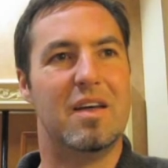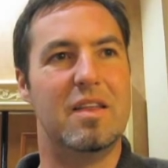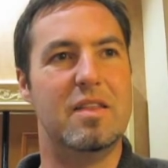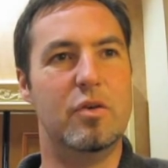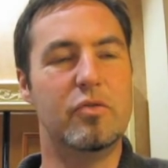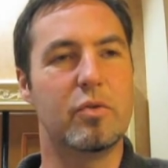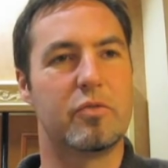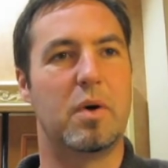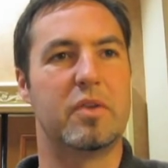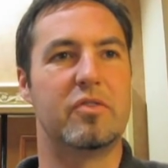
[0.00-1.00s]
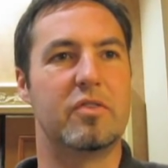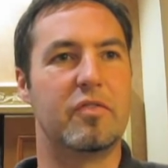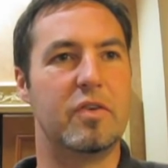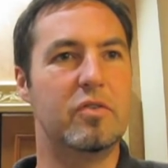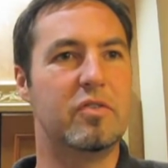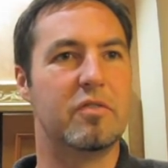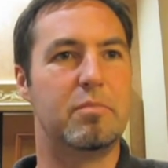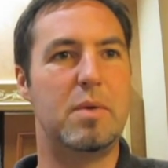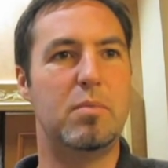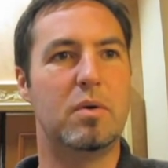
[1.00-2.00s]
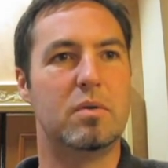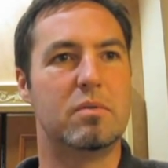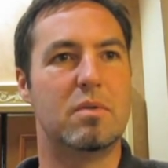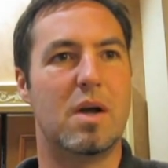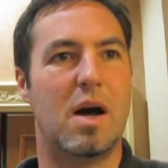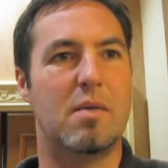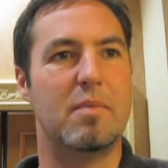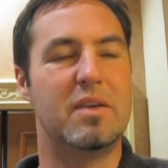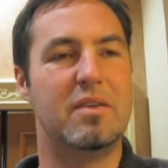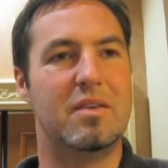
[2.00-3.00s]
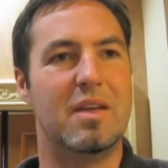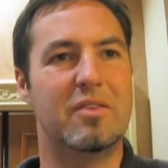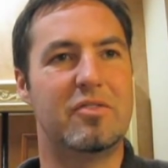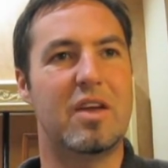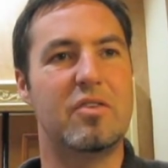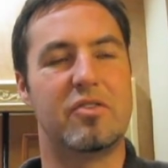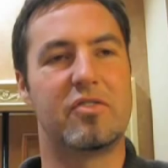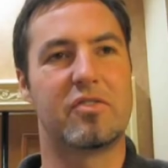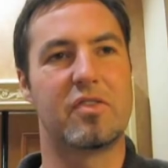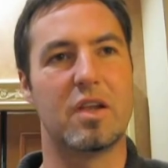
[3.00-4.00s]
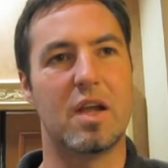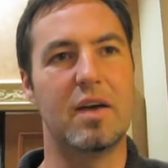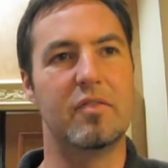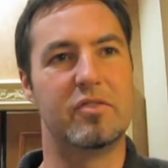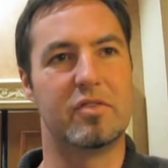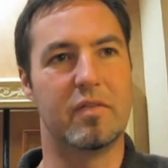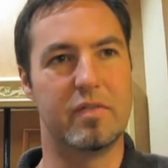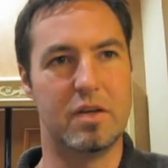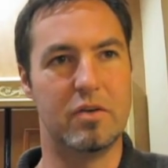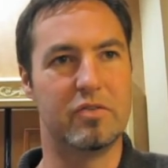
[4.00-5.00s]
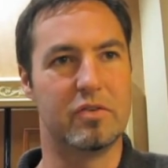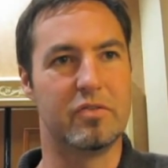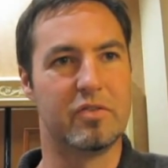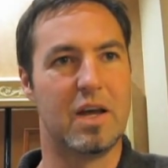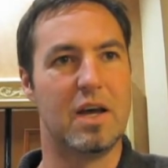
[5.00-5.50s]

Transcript: the user response is effusive. People, um, it, it changes the lives of the users.